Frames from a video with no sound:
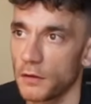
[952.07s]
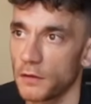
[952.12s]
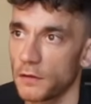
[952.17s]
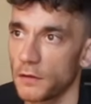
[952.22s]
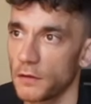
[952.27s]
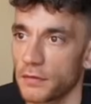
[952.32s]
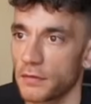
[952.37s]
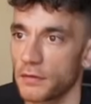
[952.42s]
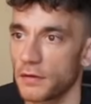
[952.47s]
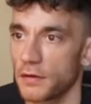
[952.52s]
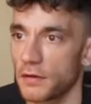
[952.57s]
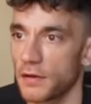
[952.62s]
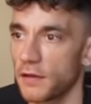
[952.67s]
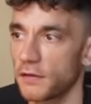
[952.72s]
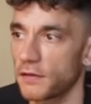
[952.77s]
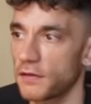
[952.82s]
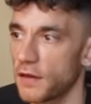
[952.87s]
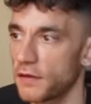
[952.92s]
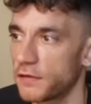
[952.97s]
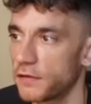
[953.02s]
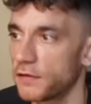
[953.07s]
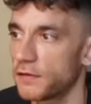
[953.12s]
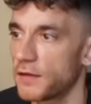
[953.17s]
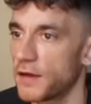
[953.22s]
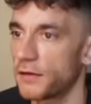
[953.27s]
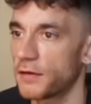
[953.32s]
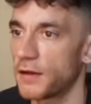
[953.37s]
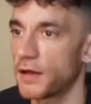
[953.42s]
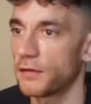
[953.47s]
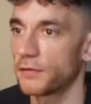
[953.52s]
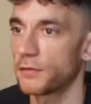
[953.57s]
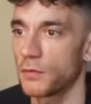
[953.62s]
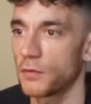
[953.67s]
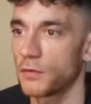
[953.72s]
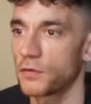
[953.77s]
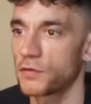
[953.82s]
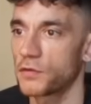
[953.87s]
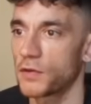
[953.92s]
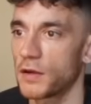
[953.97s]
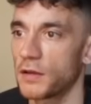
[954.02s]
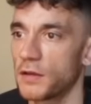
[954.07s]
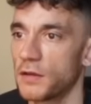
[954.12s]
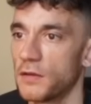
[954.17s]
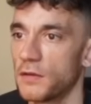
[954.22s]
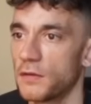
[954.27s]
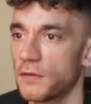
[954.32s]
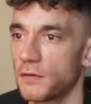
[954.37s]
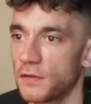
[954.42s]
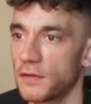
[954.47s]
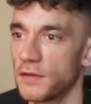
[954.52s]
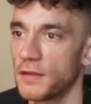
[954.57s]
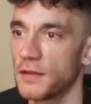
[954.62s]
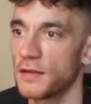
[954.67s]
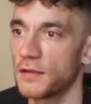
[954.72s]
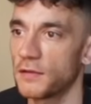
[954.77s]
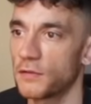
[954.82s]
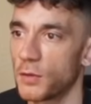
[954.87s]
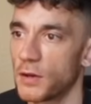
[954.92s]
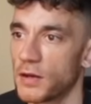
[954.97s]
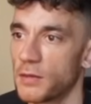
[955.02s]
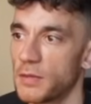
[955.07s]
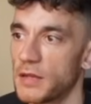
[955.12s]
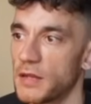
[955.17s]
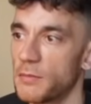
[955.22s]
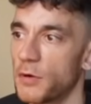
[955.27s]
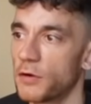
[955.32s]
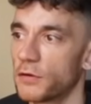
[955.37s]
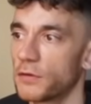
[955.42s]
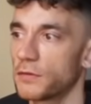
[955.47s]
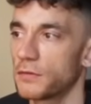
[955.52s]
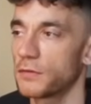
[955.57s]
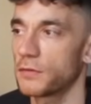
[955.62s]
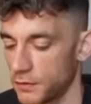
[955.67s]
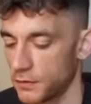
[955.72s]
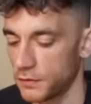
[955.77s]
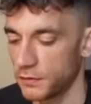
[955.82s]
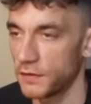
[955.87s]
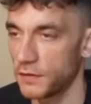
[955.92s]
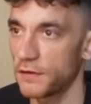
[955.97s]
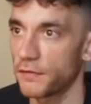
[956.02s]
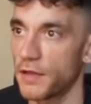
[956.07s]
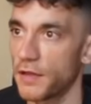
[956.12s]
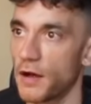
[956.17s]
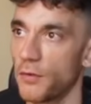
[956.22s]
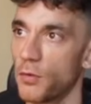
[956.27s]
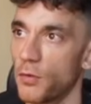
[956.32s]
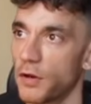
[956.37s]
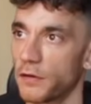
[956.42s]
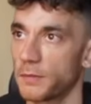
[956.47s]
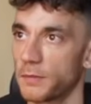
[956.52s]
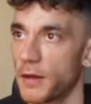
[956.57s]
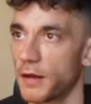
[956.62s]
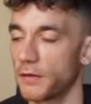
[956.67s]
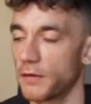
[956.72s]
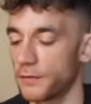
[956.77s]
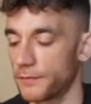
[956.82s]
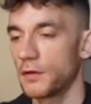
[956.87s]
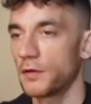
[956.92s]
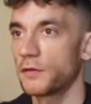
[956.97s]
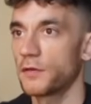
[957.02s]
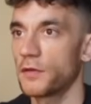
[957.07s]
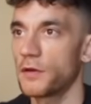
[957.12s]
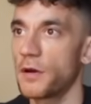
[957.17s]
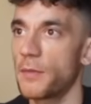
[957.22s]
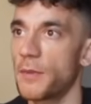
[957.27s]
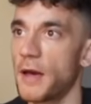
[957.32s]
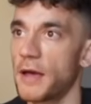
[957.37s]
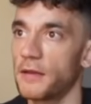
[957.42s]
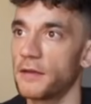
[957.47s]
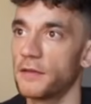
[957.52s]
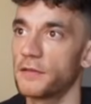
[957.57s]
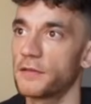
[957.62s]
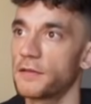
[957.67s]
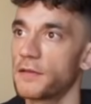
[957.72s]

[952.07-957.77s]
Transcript: So let's test this out now as well. We're trying to use the twenty B model, see if that works better. So go back into